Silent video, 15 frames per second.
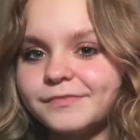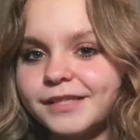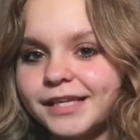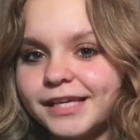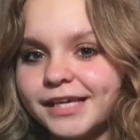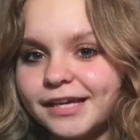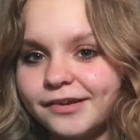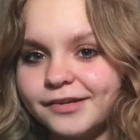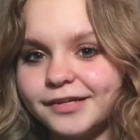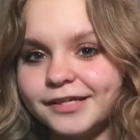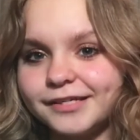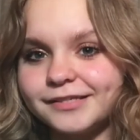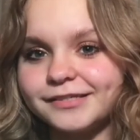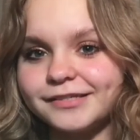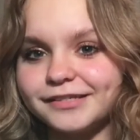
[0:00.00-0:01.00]
here it
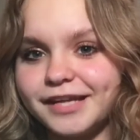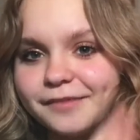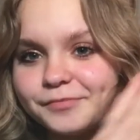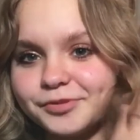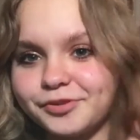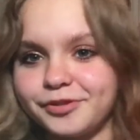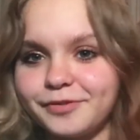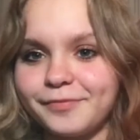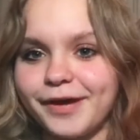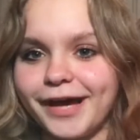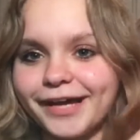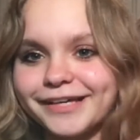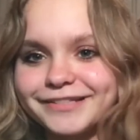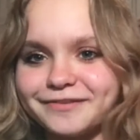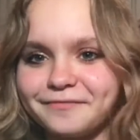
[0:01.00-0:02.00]
is. The name is on the
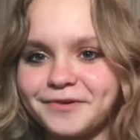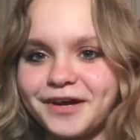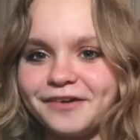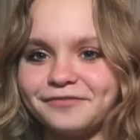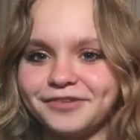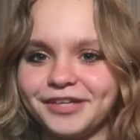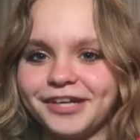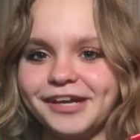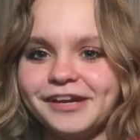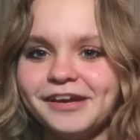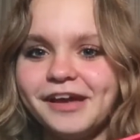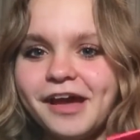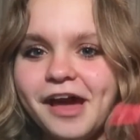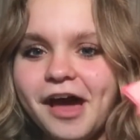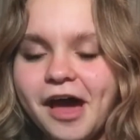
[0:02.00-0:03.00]
back, so I'm covering it.
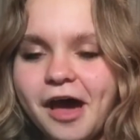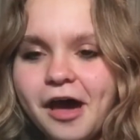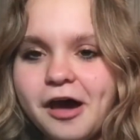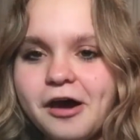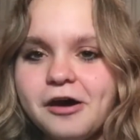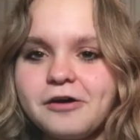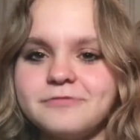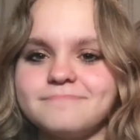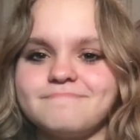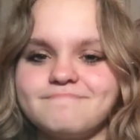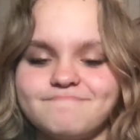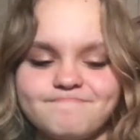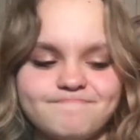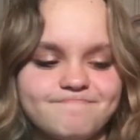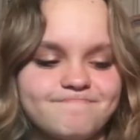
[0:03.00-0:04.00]
Um,
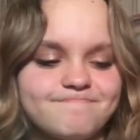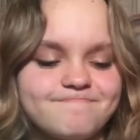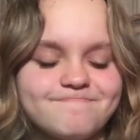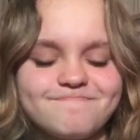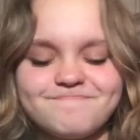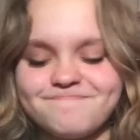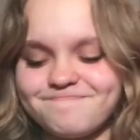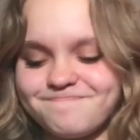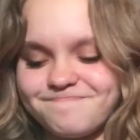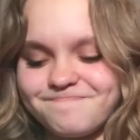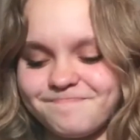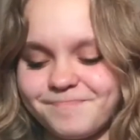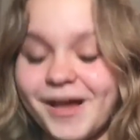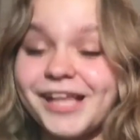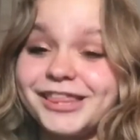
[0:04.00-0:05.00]

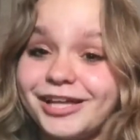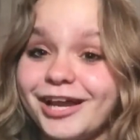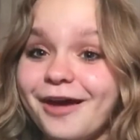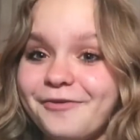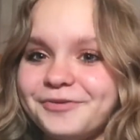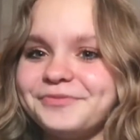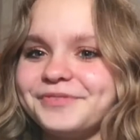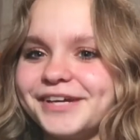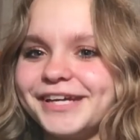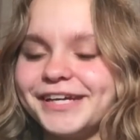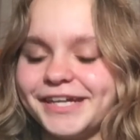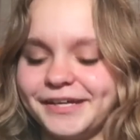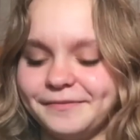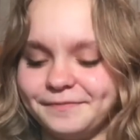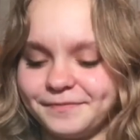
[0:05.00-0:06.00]
but I thought I would read
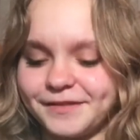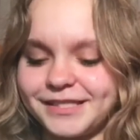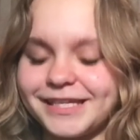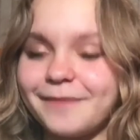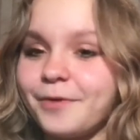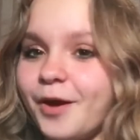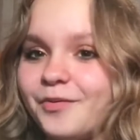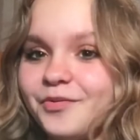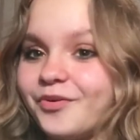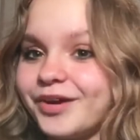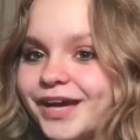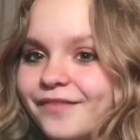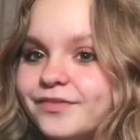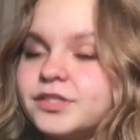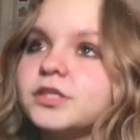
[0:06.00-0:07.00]
it because I probably won't
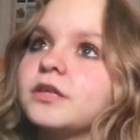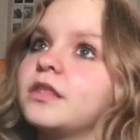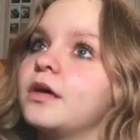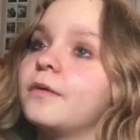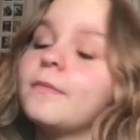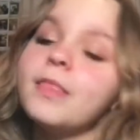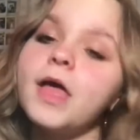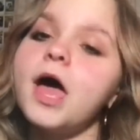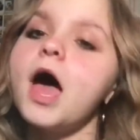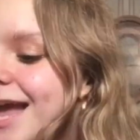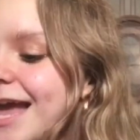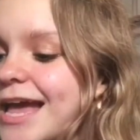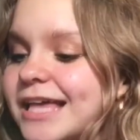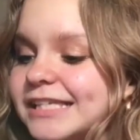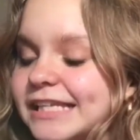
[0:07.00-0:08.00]
give it to them.
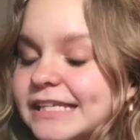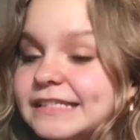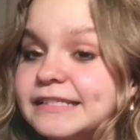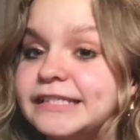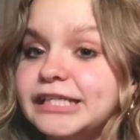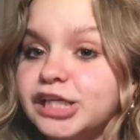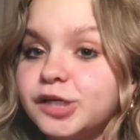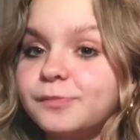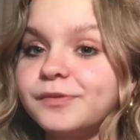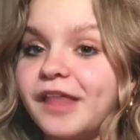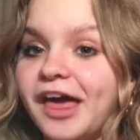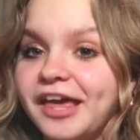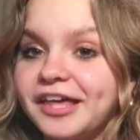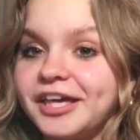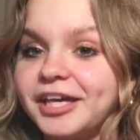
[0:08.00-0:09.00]
It says, Dear
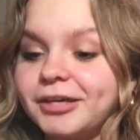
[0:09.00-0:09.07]
Blank.